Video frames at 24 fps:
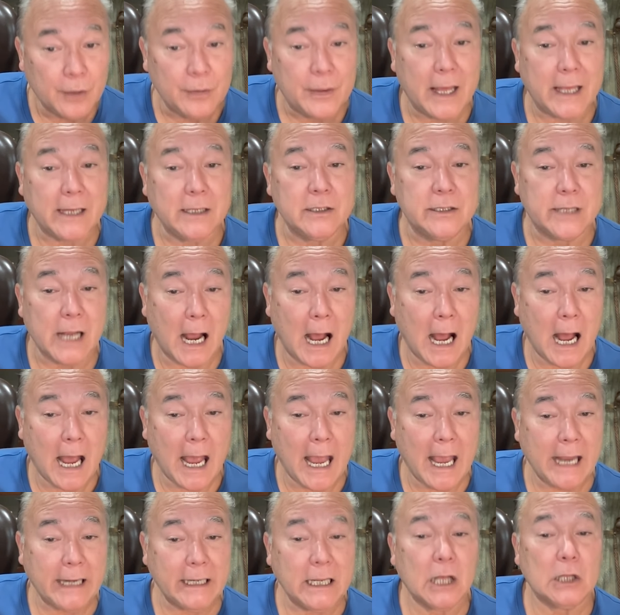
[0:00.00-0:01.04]
They
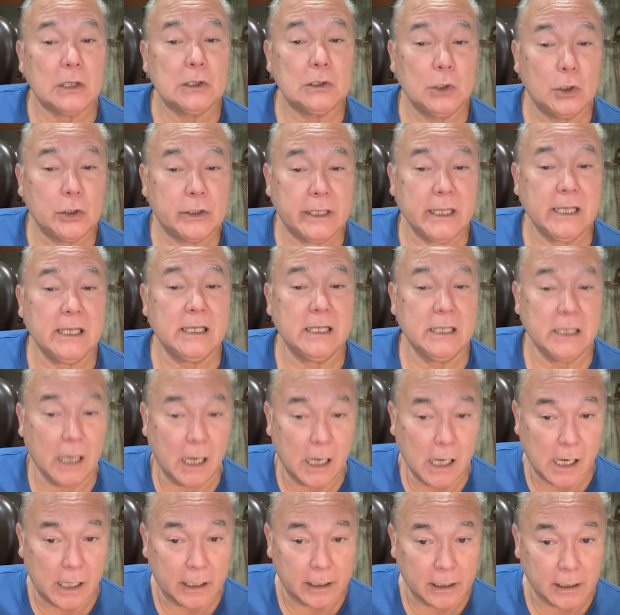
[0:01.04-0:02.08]
died looking
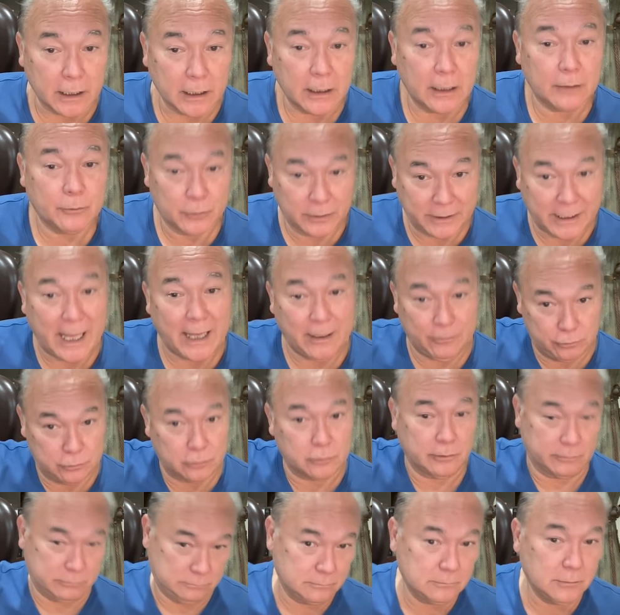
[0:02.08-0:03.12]
young when they
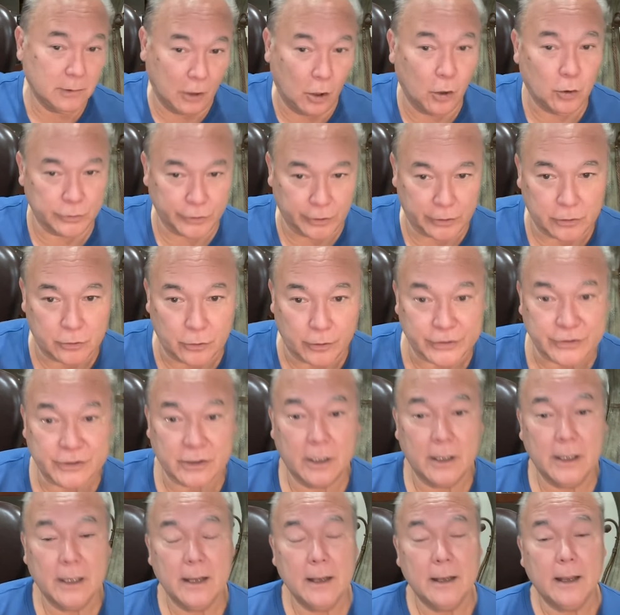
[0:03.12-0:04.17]
were older, of course,
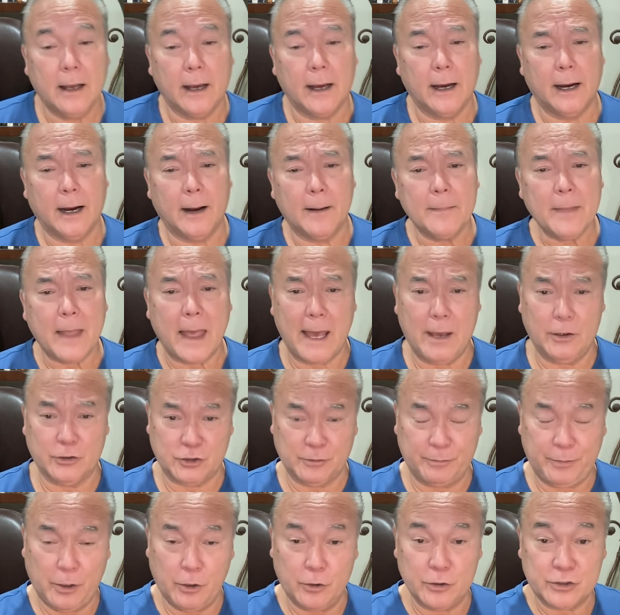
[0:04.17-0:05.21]
as
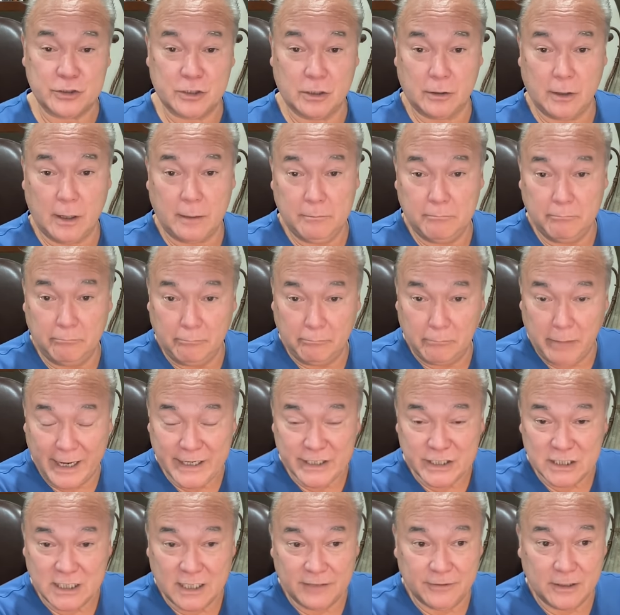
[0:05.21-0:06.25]
opposed to the
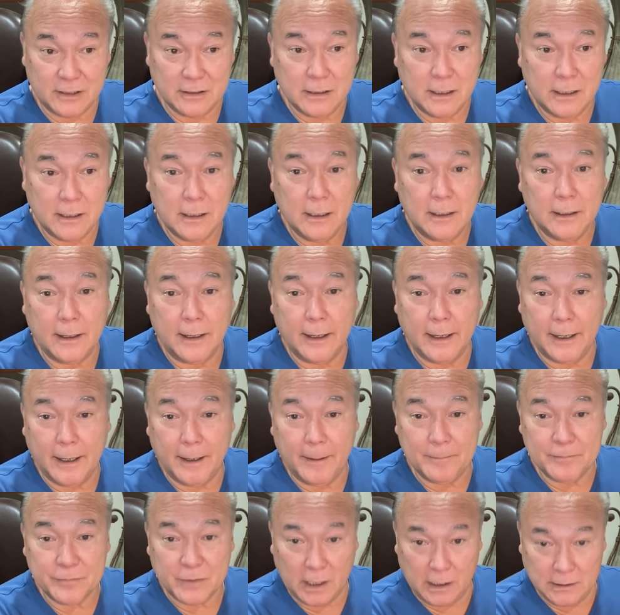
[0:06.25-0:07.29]
mice given
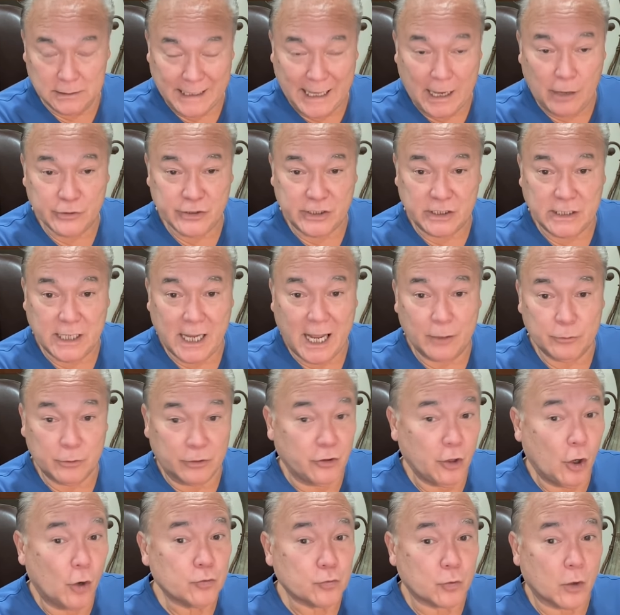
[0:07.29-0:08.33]
lousy diet
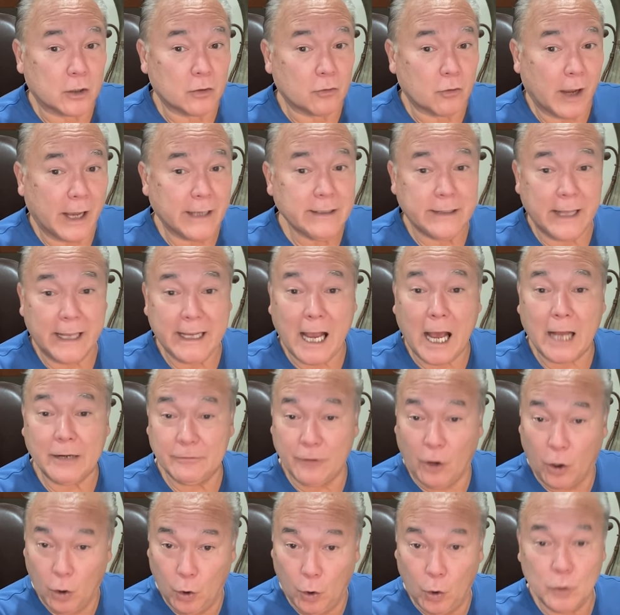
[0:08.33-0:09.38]
with no rhamnosus. They got
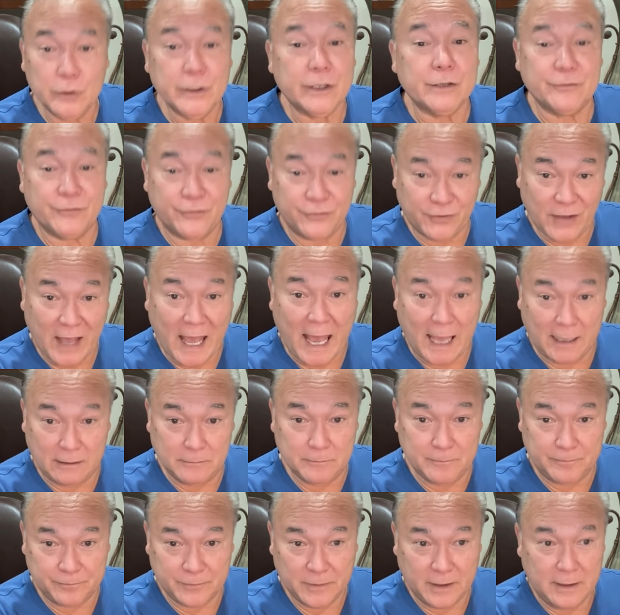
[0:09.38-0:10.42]
old and fat
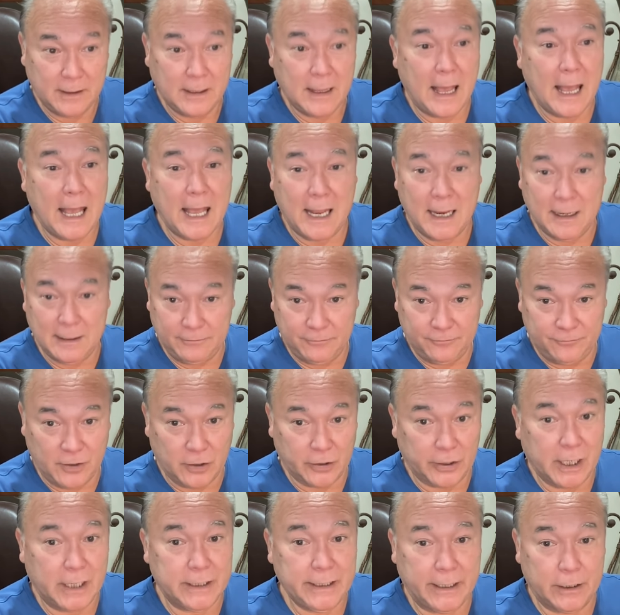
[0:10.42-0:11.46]
and
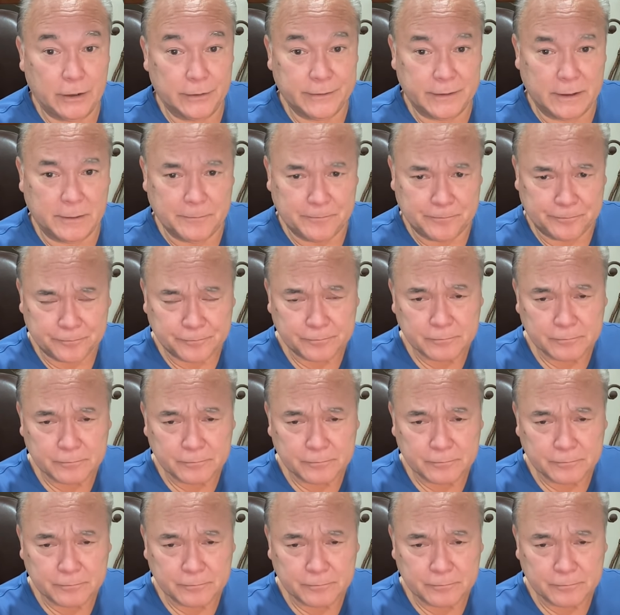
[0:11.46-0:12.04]
very unhealthy.